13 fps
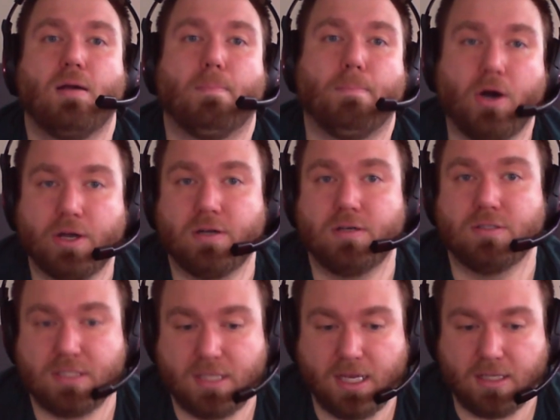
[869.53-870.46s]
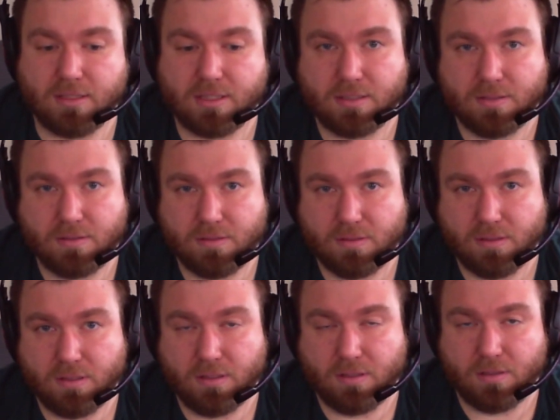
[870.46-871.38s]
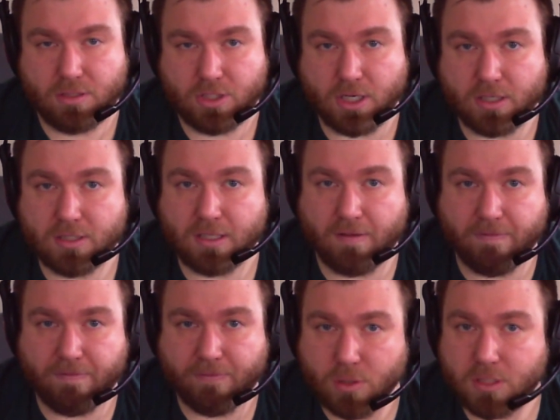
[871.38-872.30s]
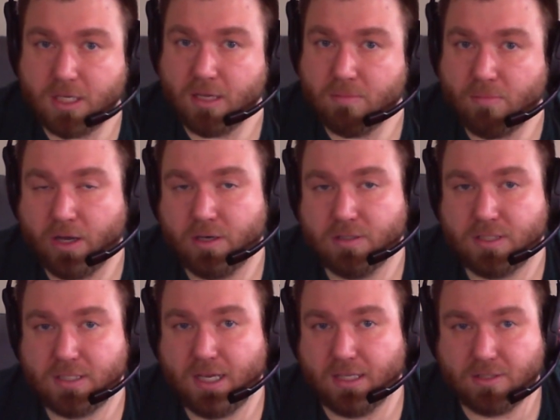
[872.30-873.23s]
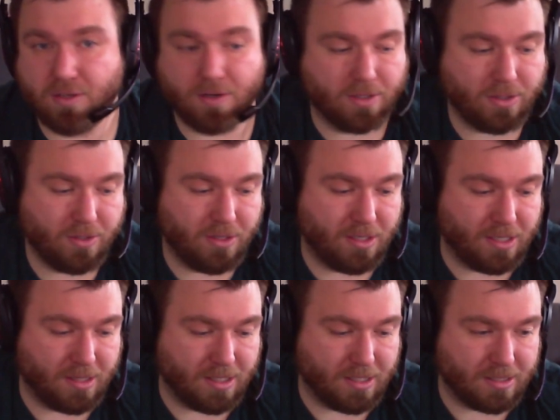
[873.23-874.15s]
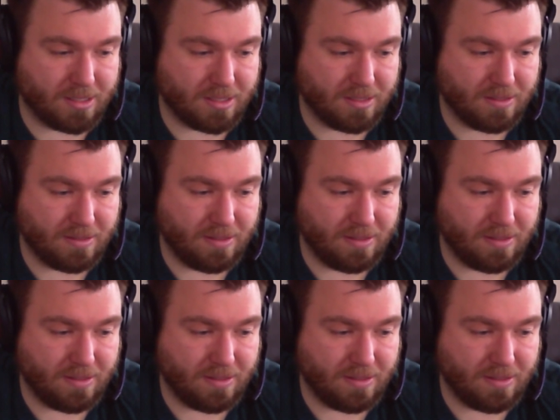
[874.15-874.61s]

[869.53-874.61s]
modern states. Chunks of 14 modern states are included in this.